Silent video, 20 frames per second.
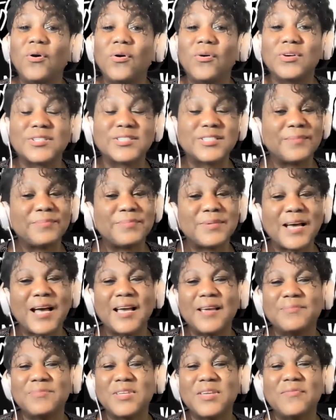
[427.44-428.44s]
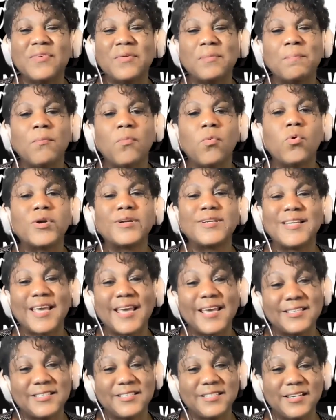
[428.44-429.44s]
or sometimes even more
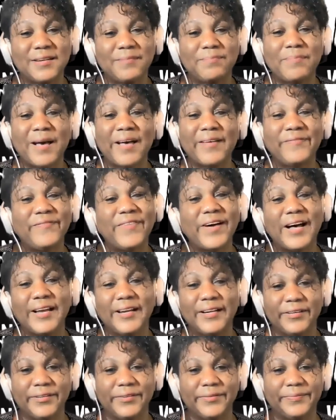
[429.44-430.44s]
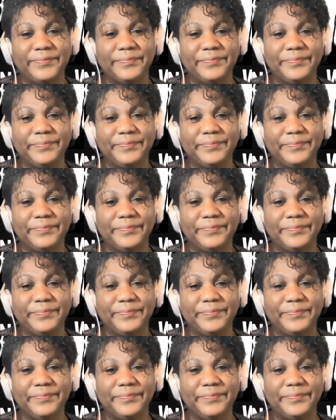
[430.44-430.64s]
tested by fire.